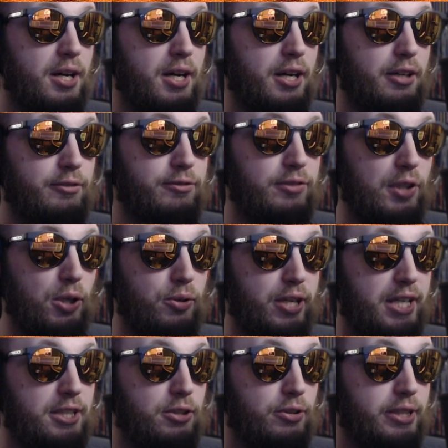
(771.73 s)

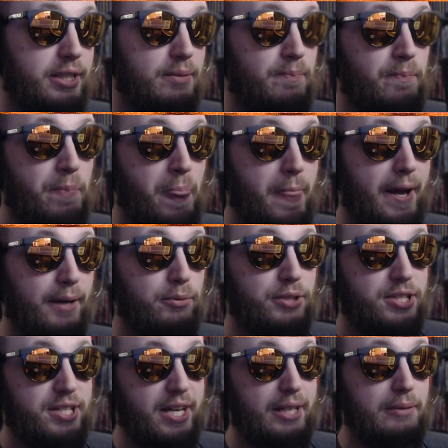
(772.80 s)
floating unit, I
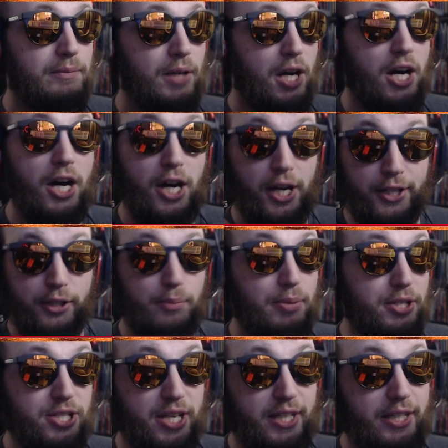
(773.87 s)
would say.
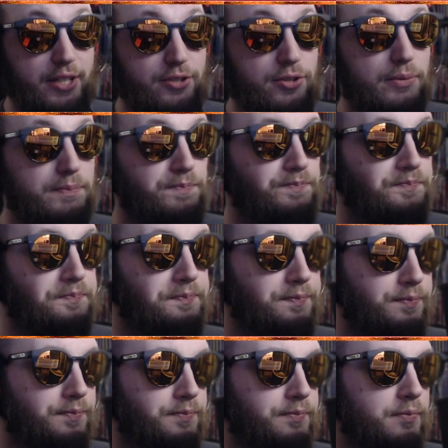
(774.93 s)
100% is.
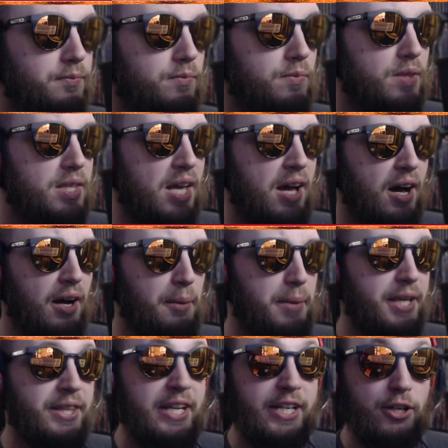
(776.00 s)

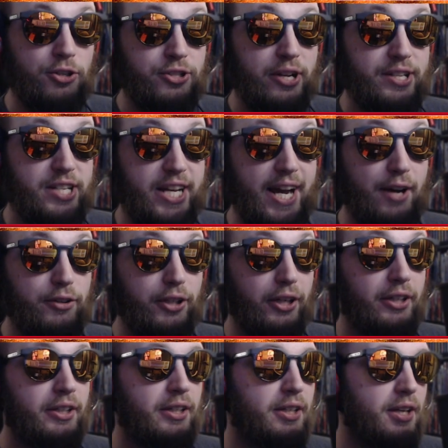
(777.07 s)
And then he also has a counter
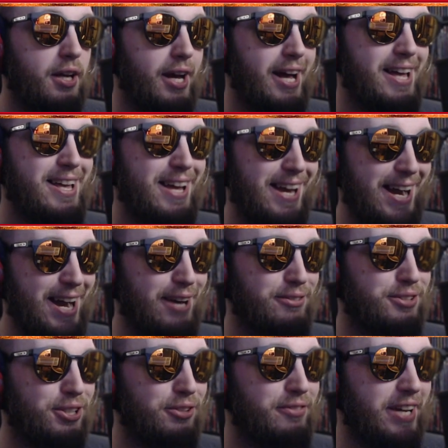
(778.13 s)

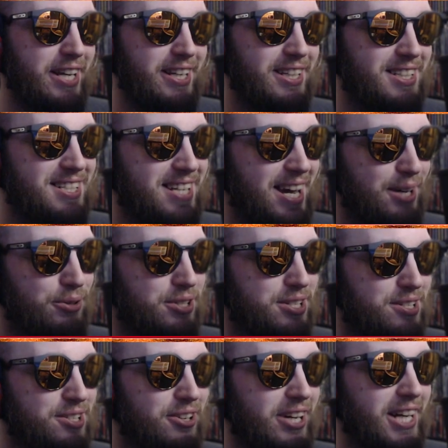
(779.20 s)
after evading an attack, which
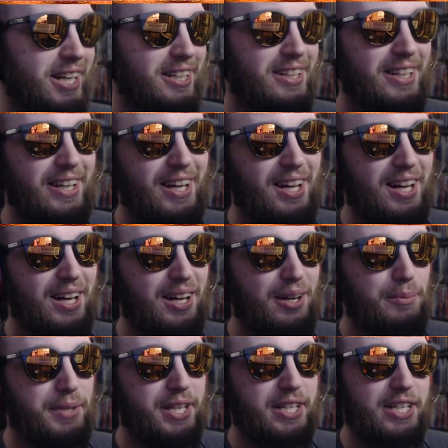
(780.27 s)
is great.
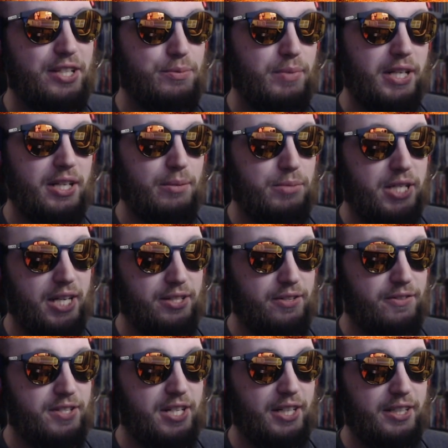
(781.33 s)
And then he has medium chance
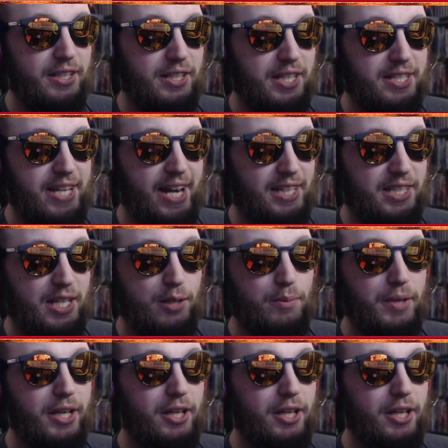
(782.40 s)
of stunning the attacked enemy